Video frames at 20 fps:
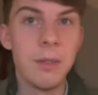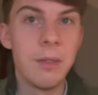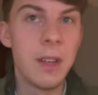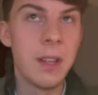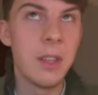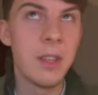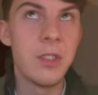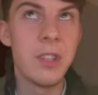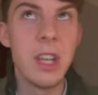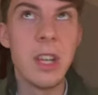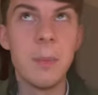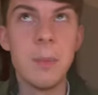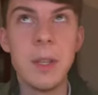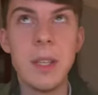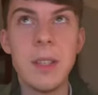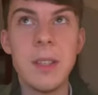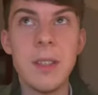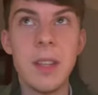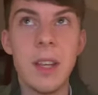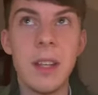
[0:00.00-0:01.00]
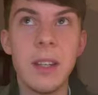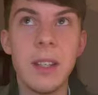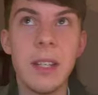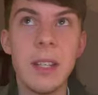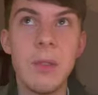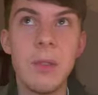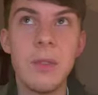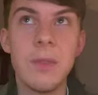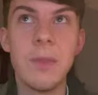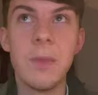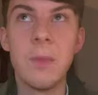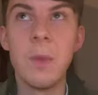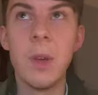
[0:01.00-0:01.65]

fact that JP said he was